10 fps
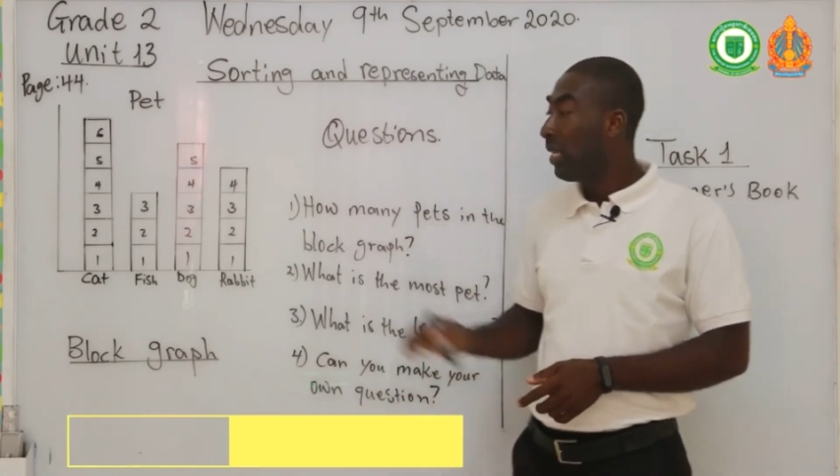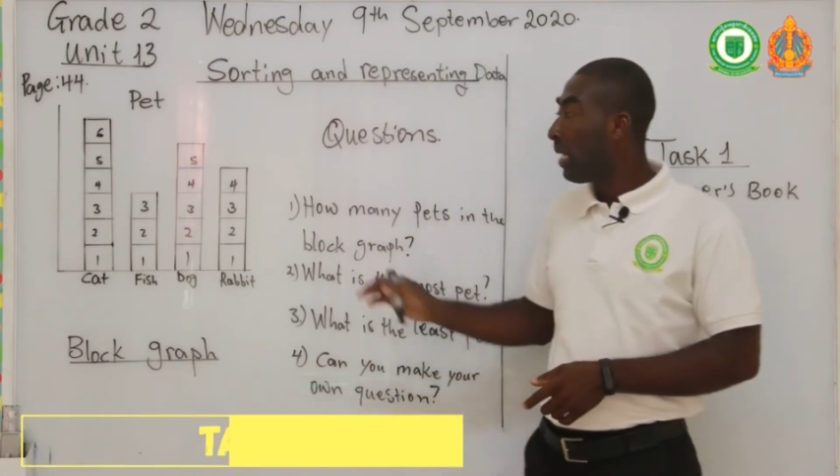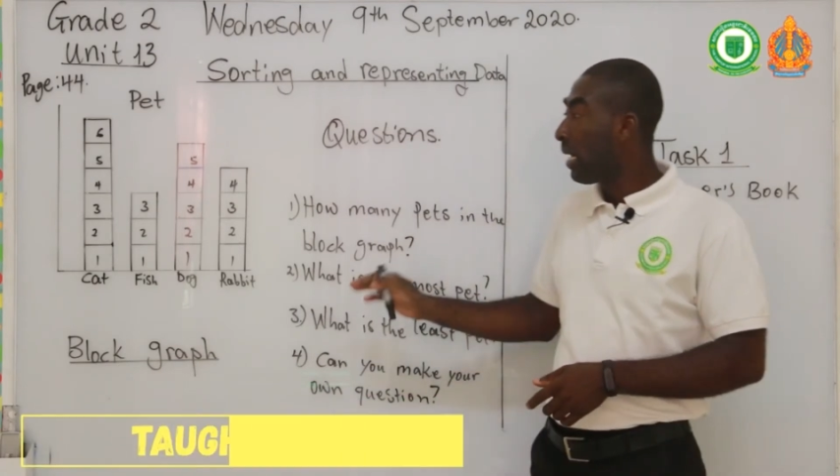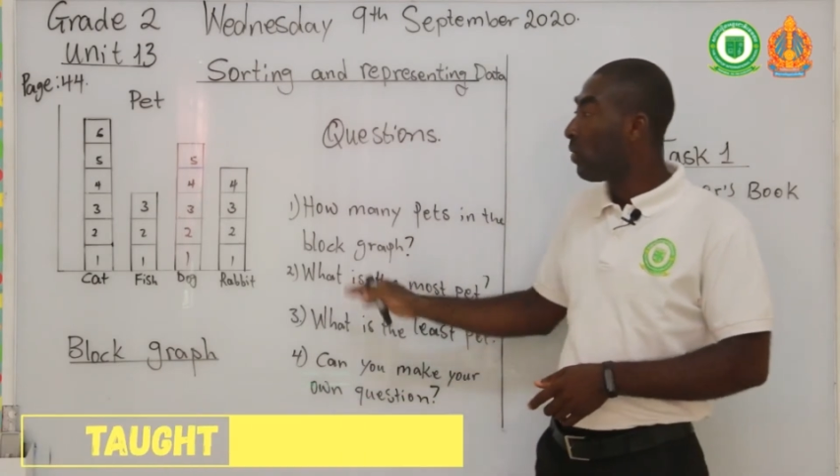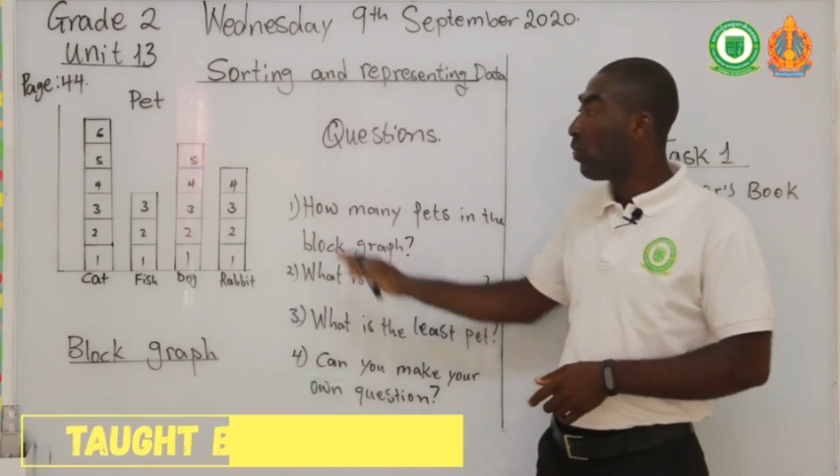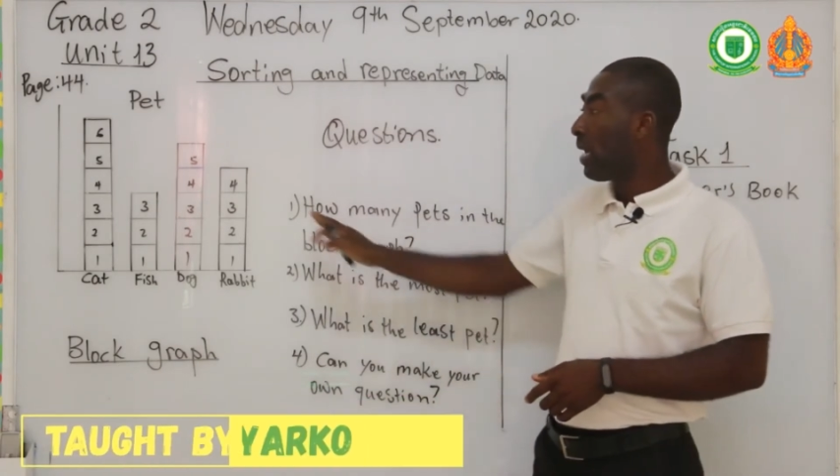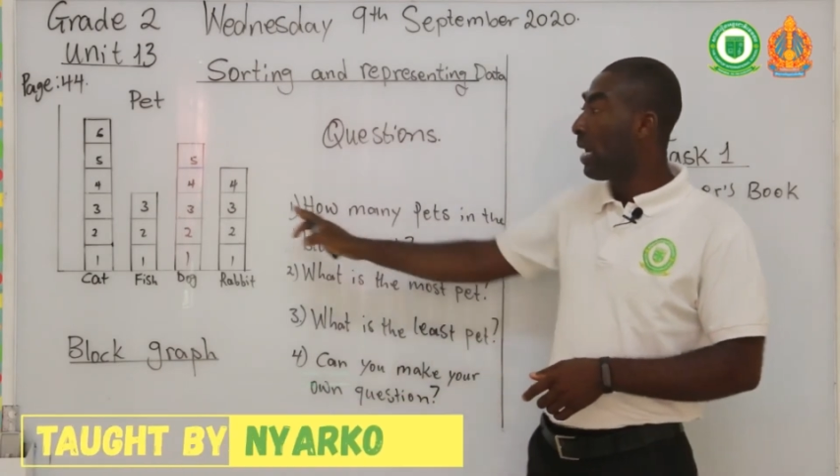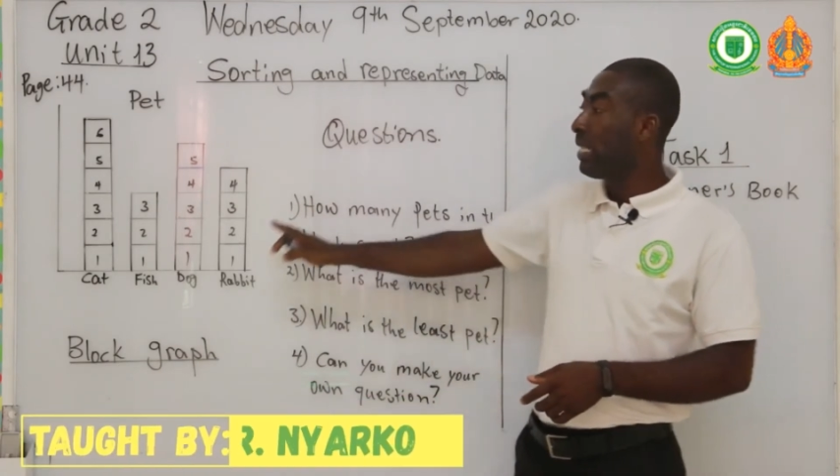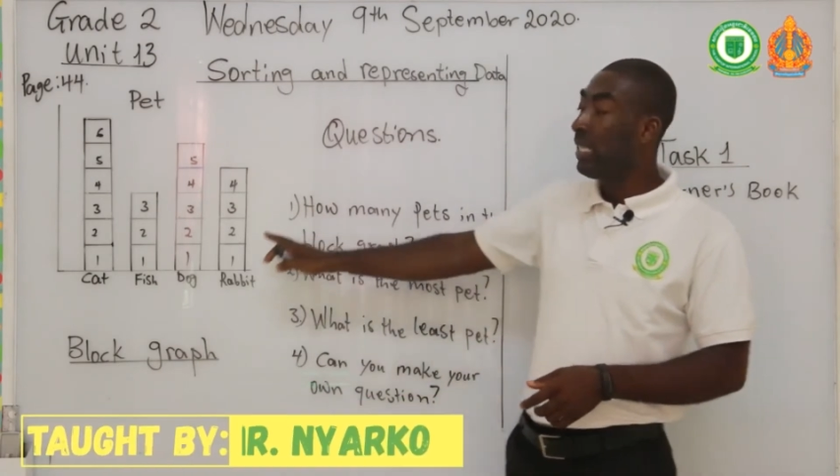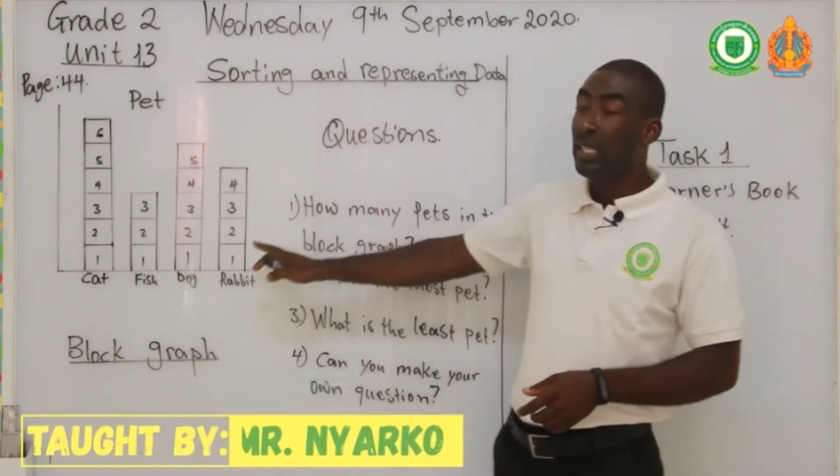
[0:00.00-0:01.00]
that we
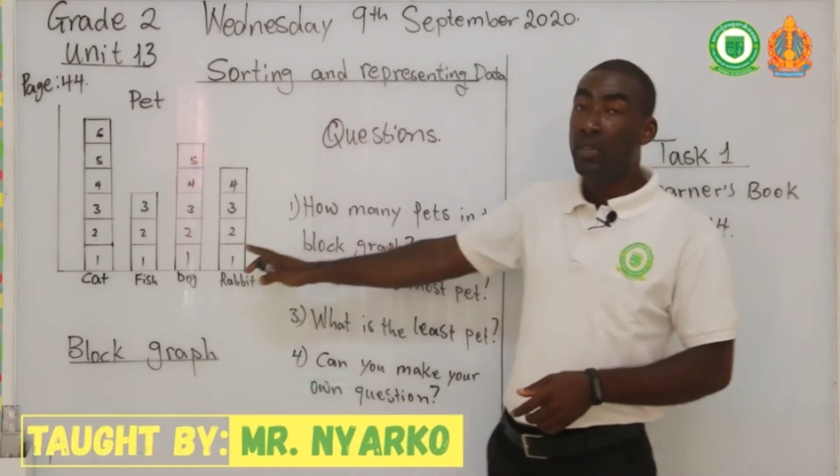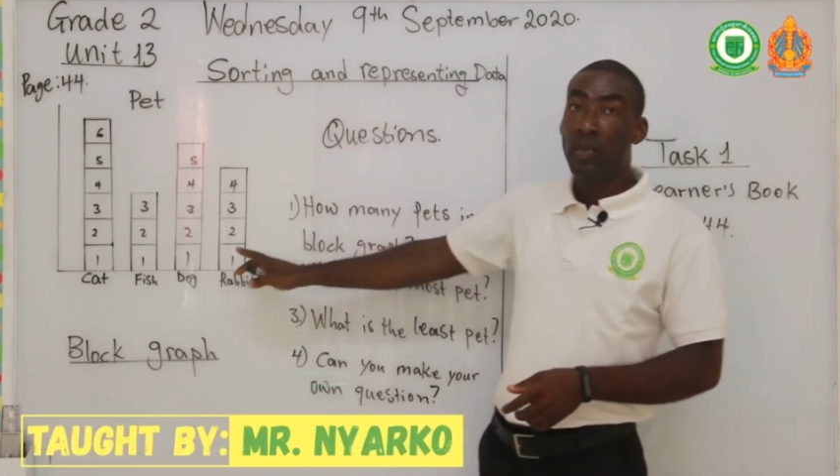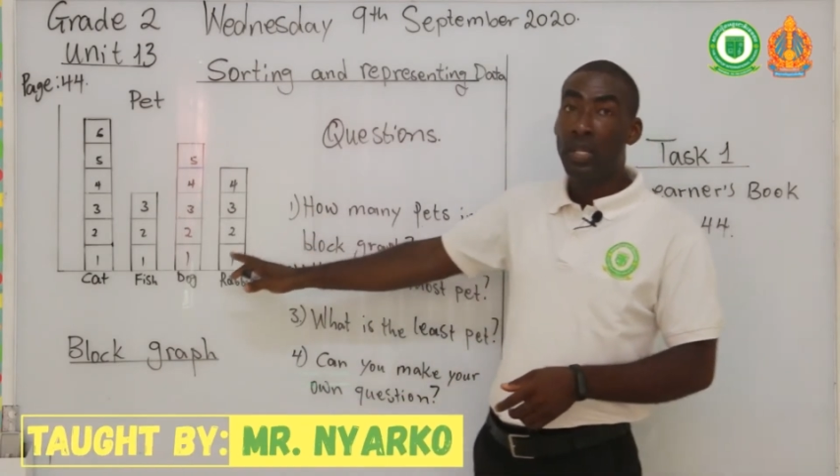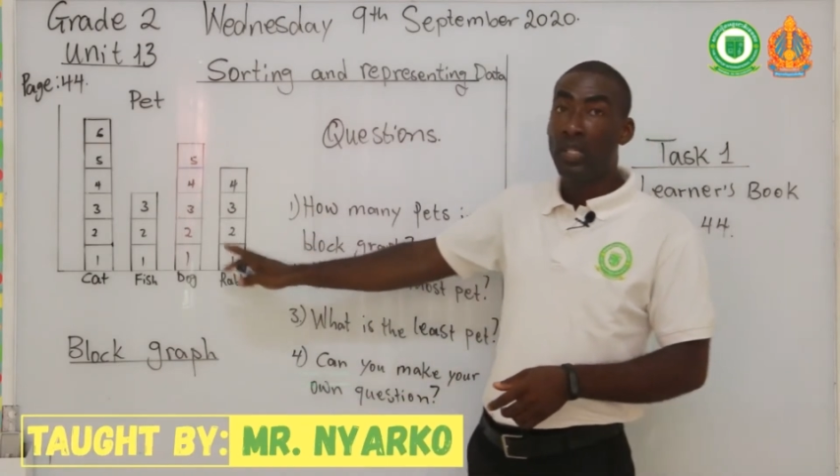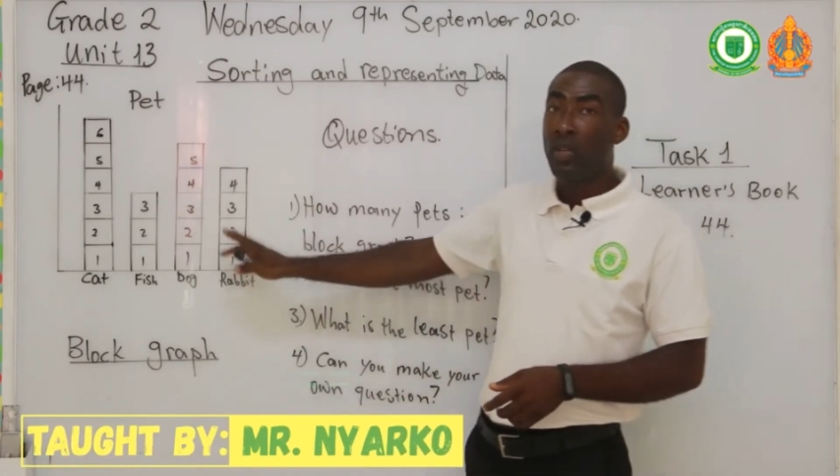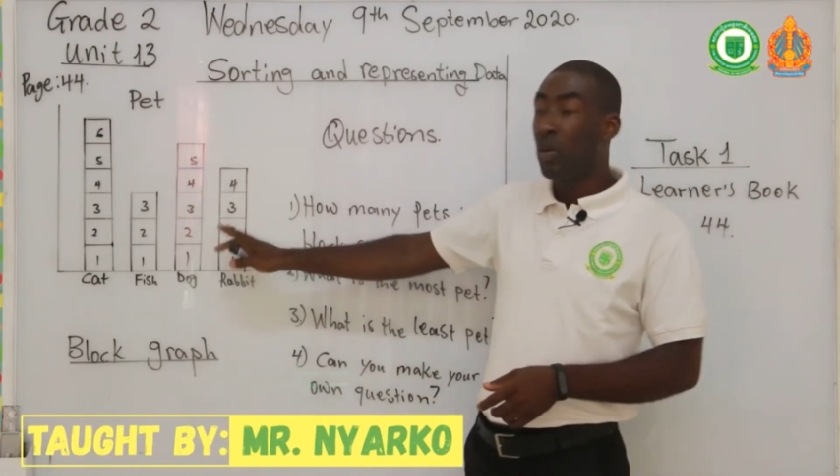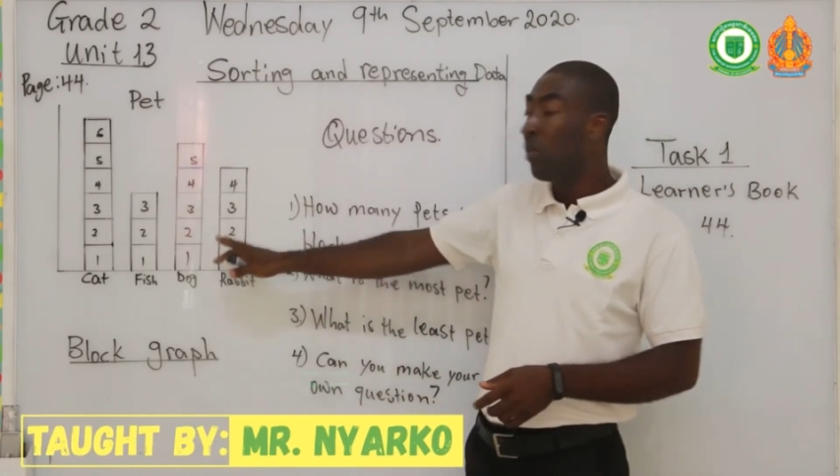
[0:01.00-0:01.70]
are dealing with